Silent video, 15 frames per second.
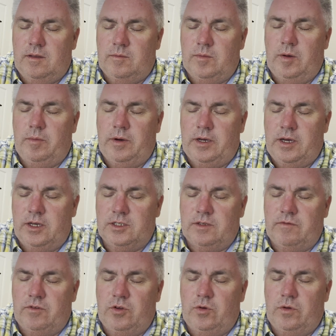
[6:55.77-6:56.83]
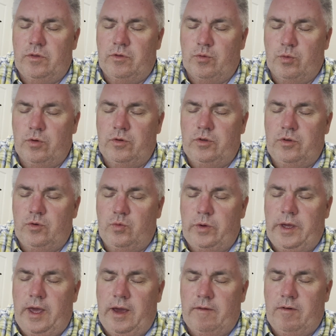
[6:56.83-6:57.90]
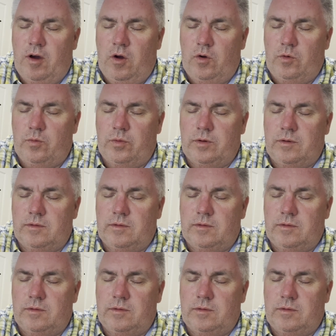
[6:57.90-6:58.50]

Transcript: But because of you and through you, we have hope.